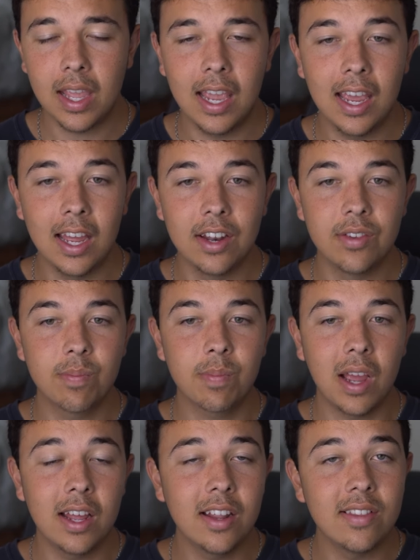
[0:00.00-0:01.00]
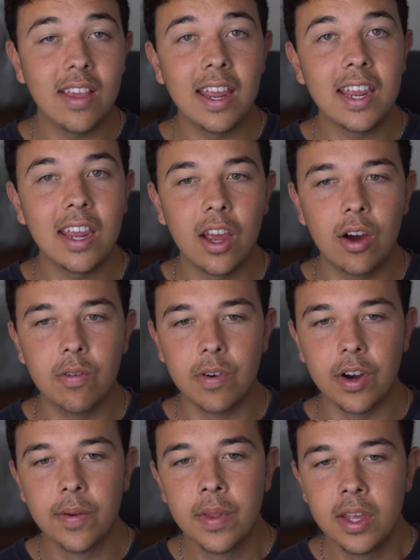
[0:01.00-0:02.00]
and kind of taking
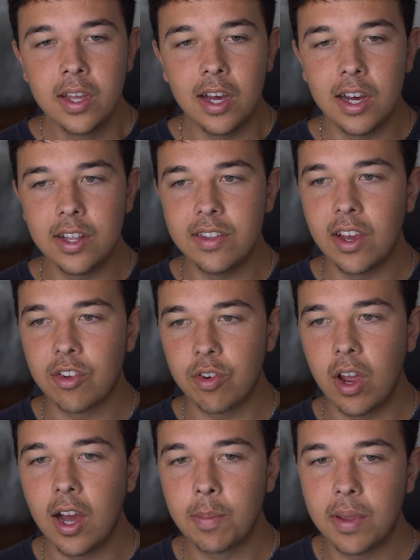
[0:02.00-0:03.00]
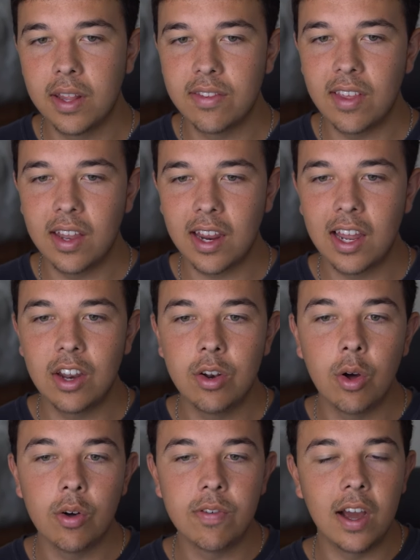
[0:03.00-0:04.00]
over DeAndre Hopkins and kind of
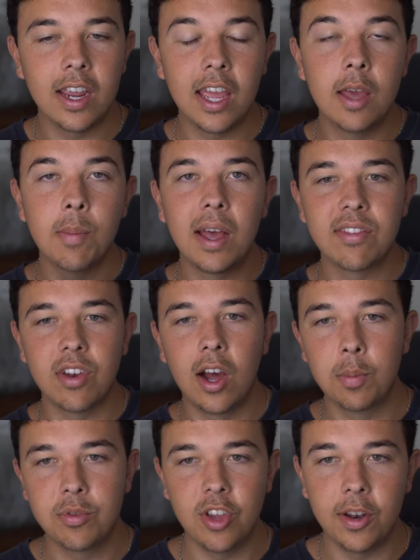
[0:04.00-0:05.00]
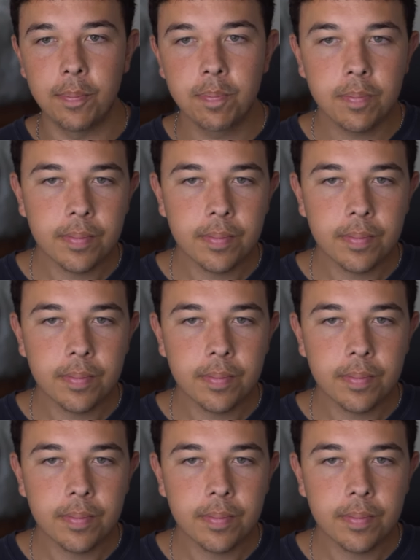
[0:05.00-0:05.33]
nullifying him as an option.